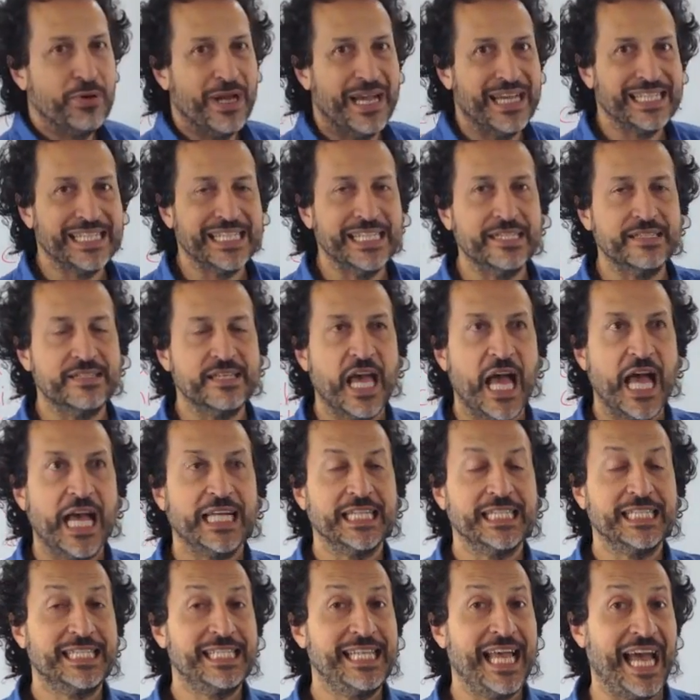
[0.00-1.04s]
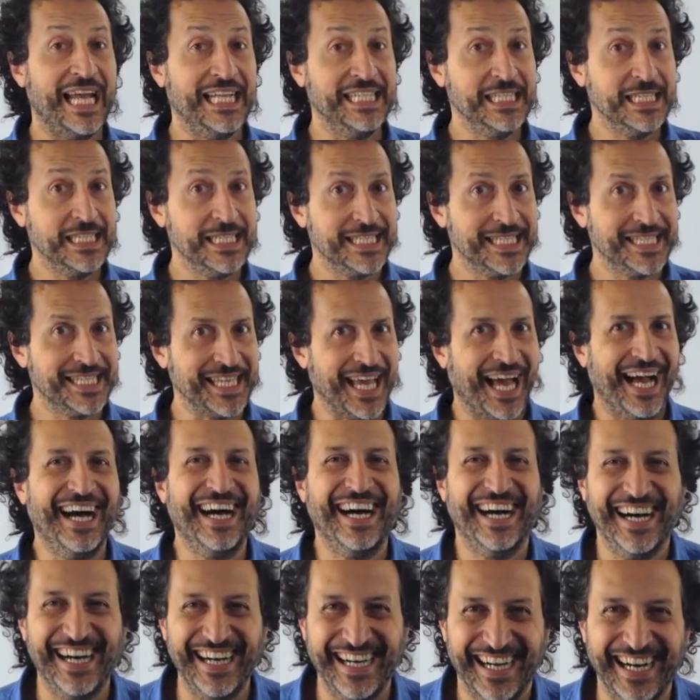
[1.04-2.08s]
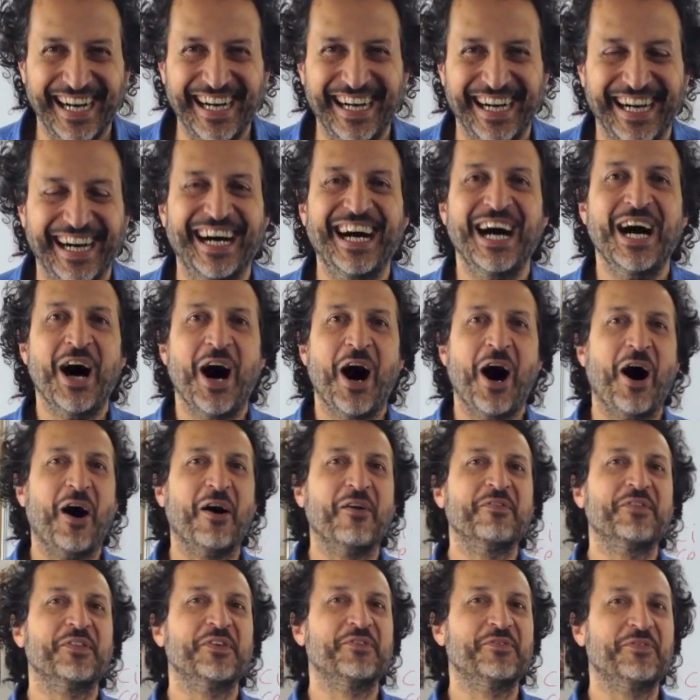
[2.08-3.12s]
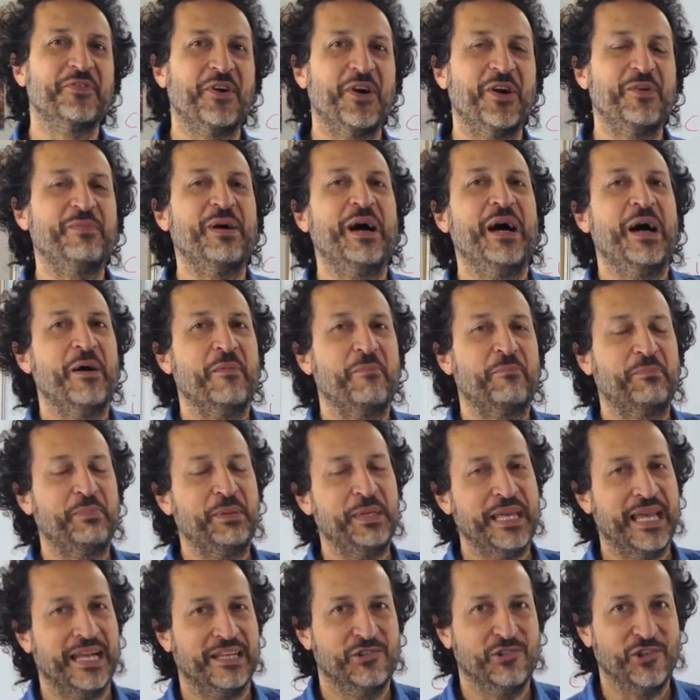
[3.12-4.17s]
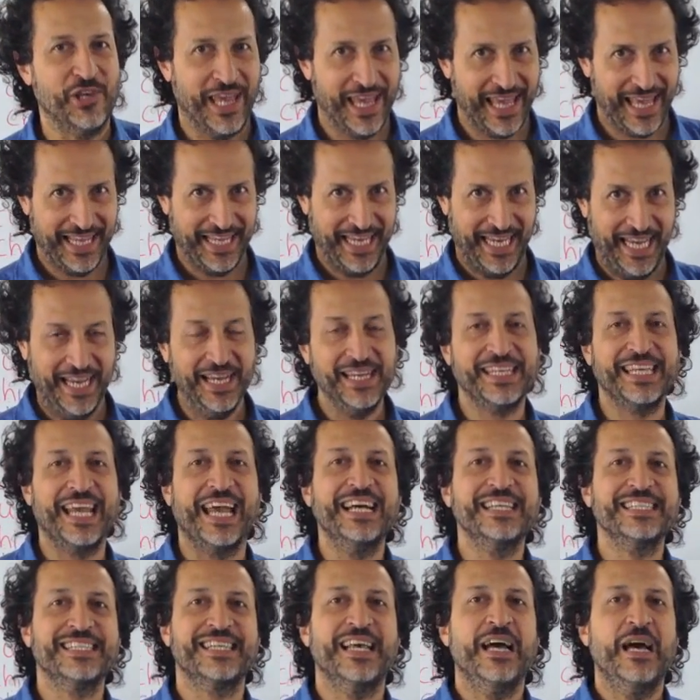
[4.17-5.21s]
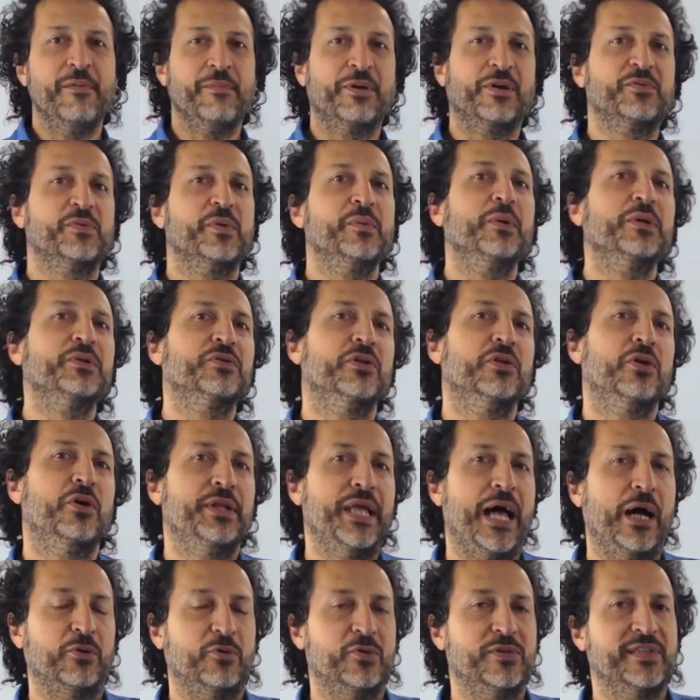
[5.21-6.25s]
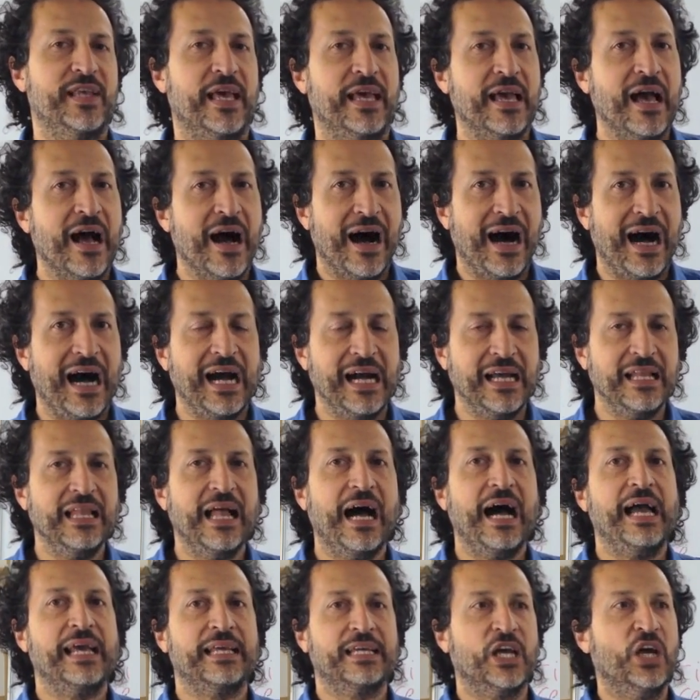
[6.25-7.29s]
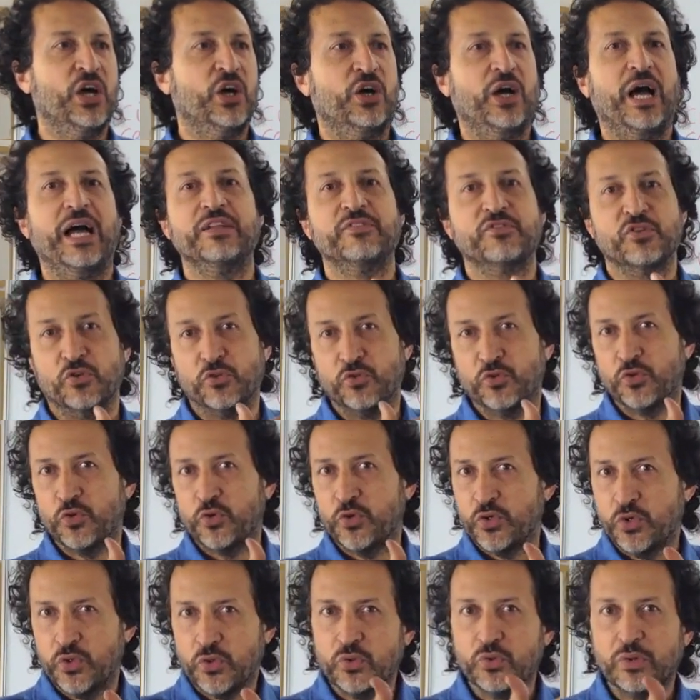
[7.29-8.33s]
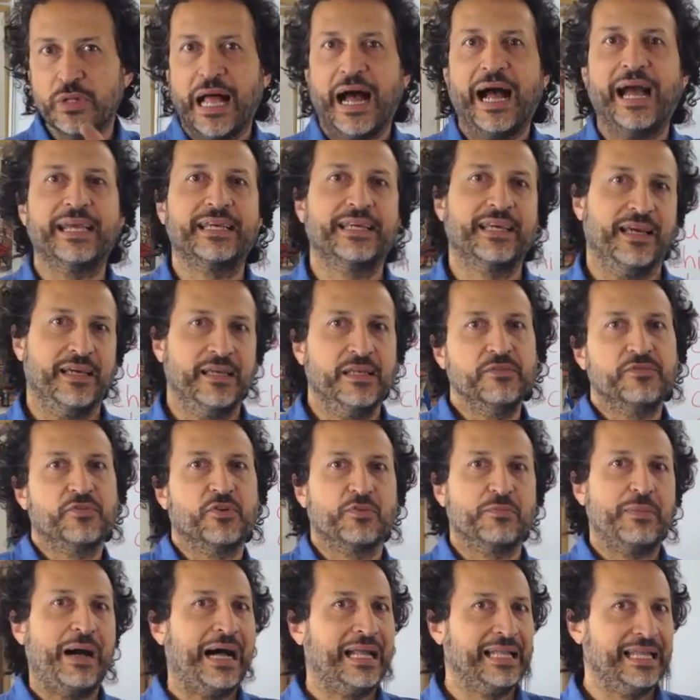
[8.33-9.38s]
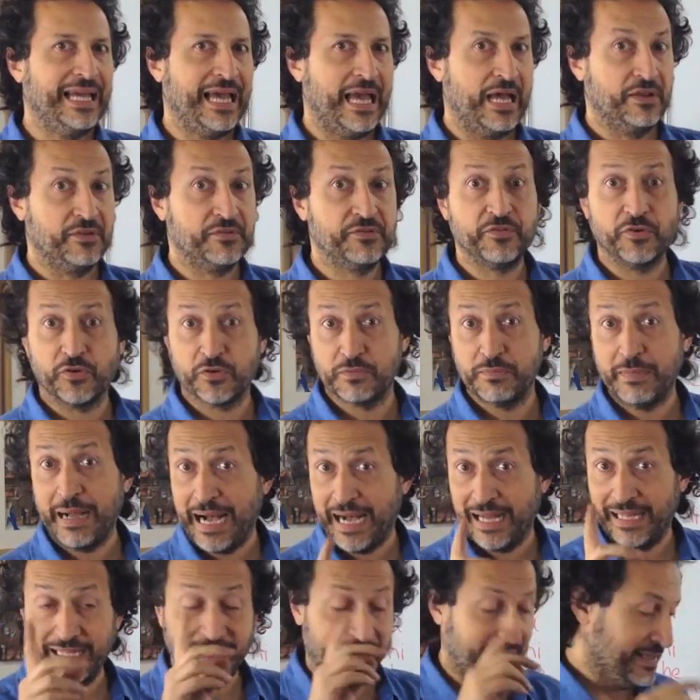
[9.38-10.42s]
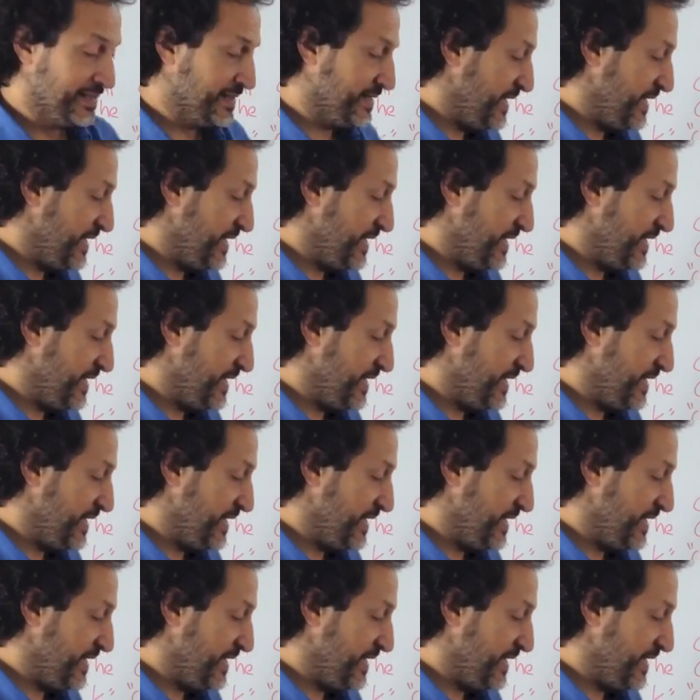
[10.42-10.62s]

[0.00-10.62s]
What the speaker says: present tense of the verb piacere, yes? Because we want to learn how to say I like and do you like informale and formale.